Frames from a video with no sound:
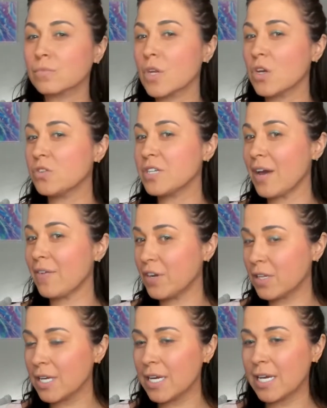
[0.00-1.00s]
You
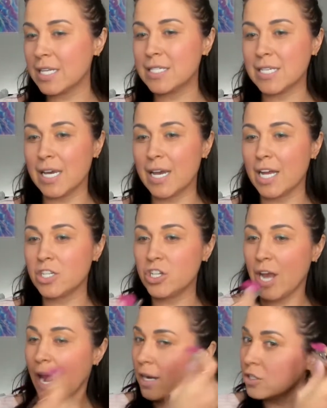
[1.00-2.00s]
definitely can see a
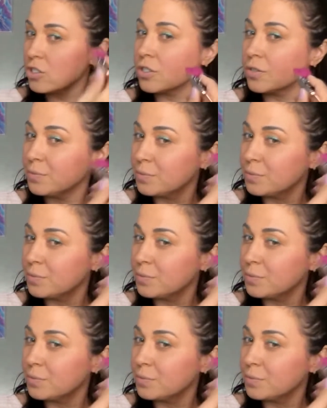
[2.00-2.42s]
change.